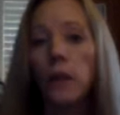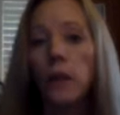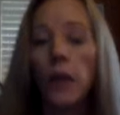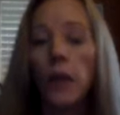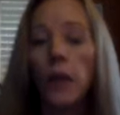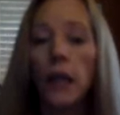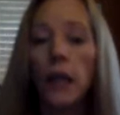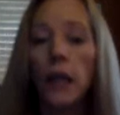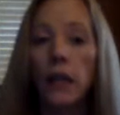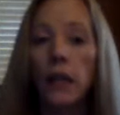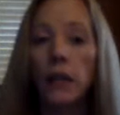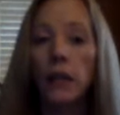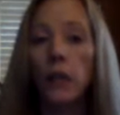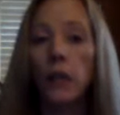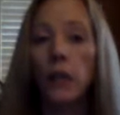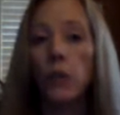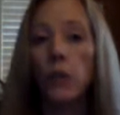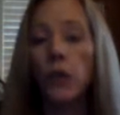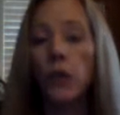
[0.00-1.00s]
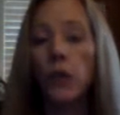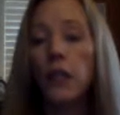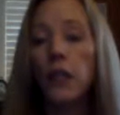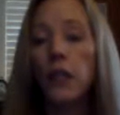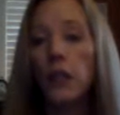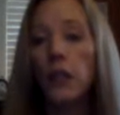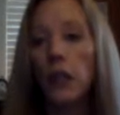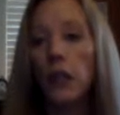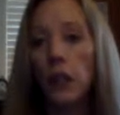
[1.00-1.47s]
and this begins in the
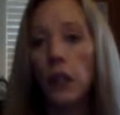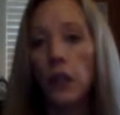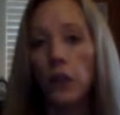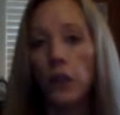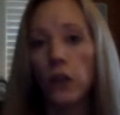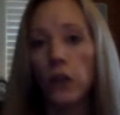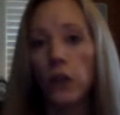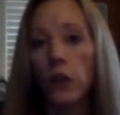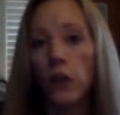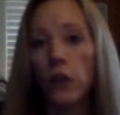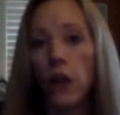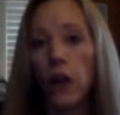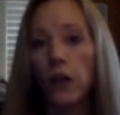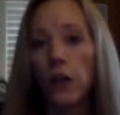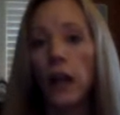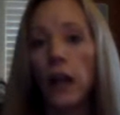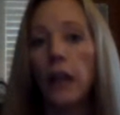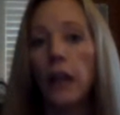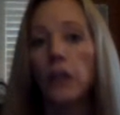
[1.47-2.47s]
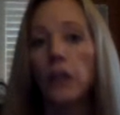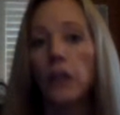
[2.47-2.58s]
preteen years around